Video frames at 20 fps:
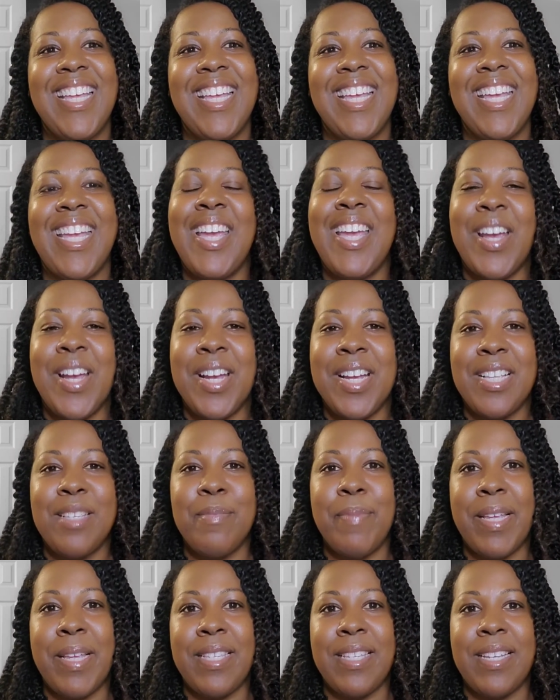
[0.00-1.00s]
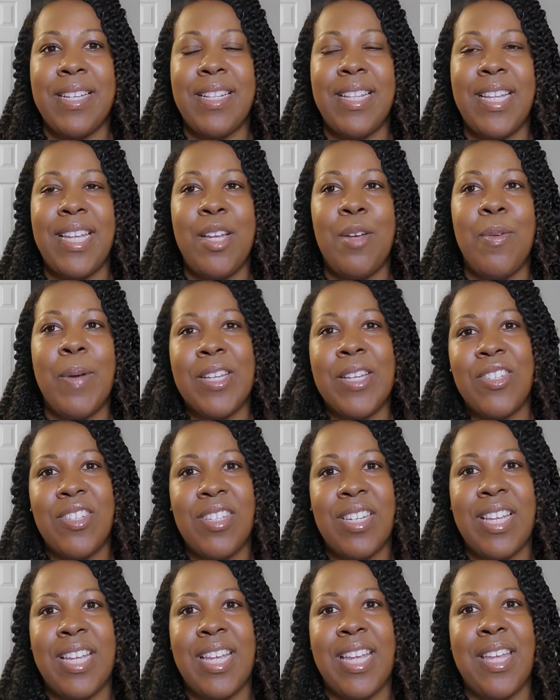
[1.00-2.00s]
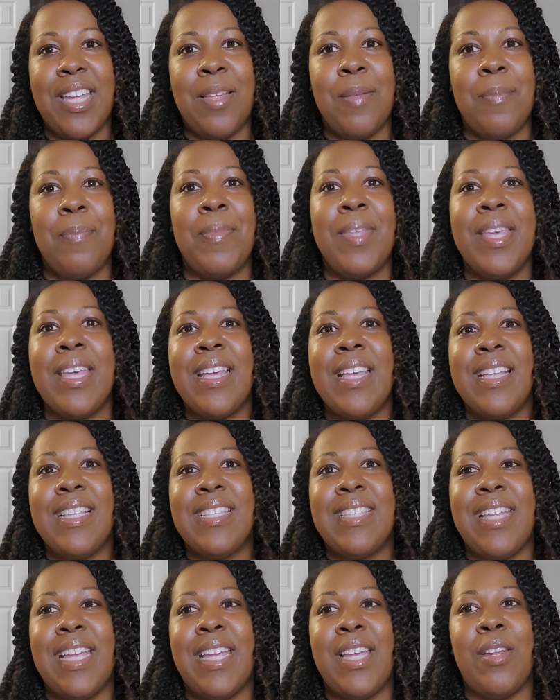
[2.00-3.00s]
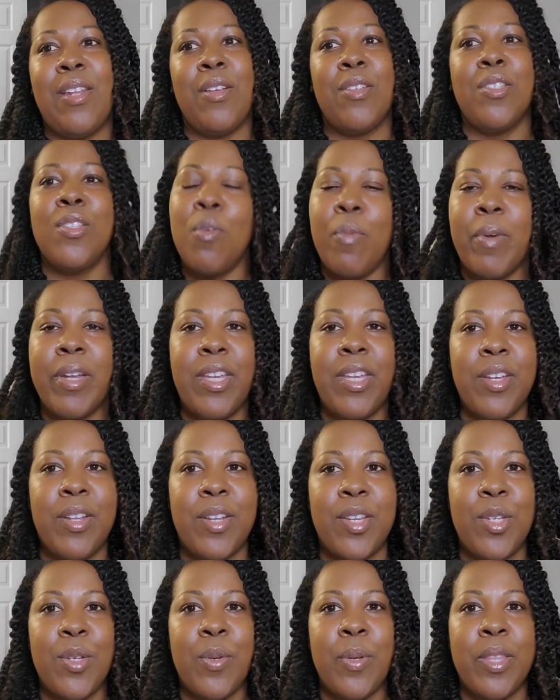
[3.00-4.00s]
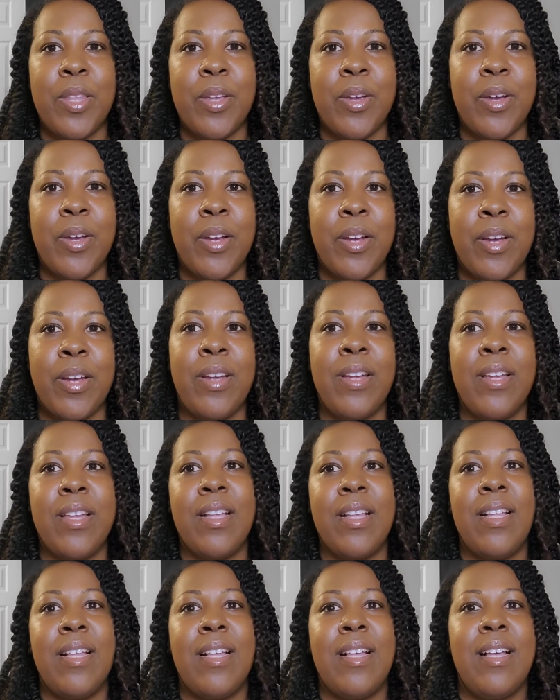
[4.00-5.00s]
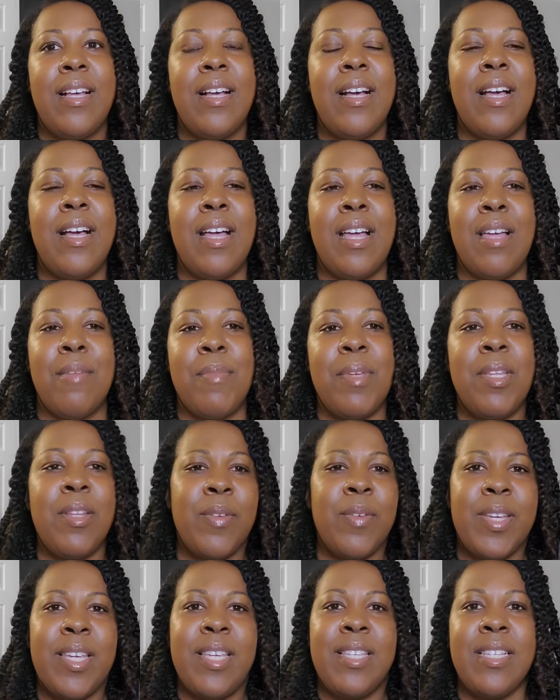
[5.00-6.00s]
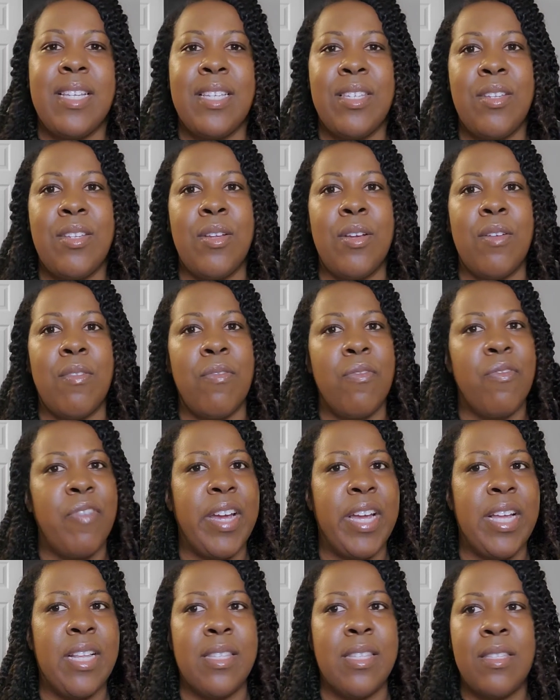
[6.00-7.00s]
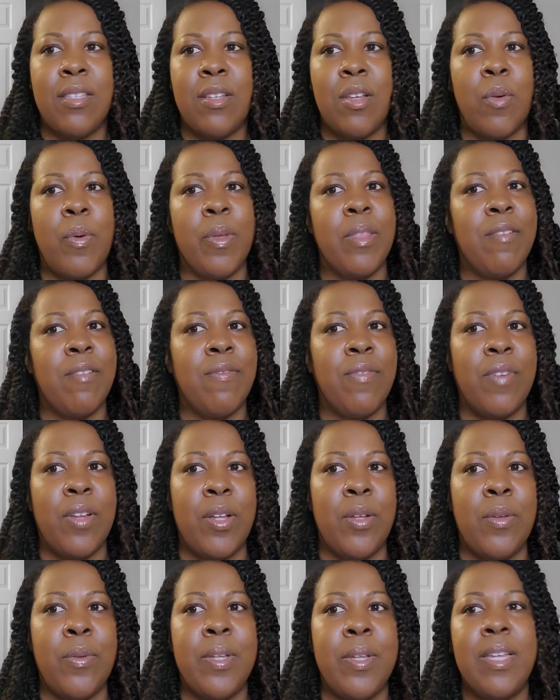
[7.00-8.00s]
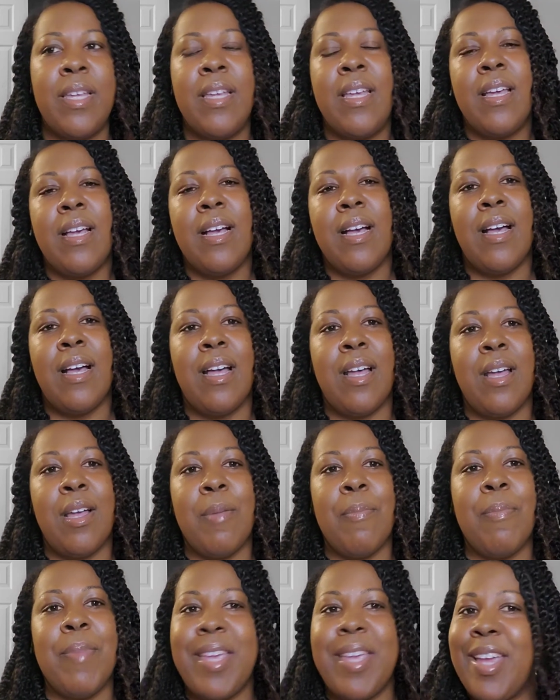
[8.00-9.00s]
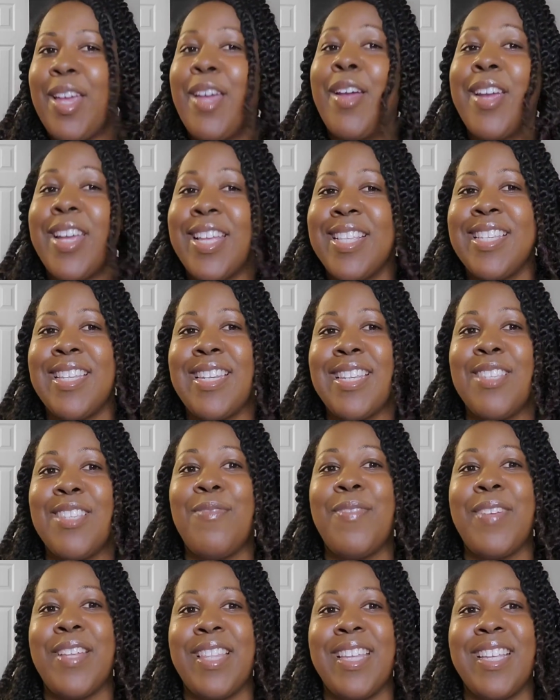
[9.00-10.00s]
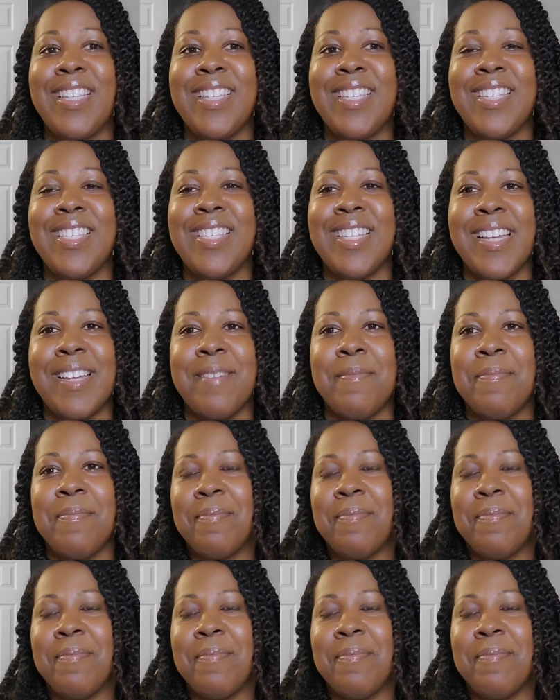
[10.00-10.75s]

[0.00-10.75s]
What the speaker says: Eric is basically questioning him, saying, so what are you going to do with her? He says, friends, go with the flow. Eric is in his feelings this time.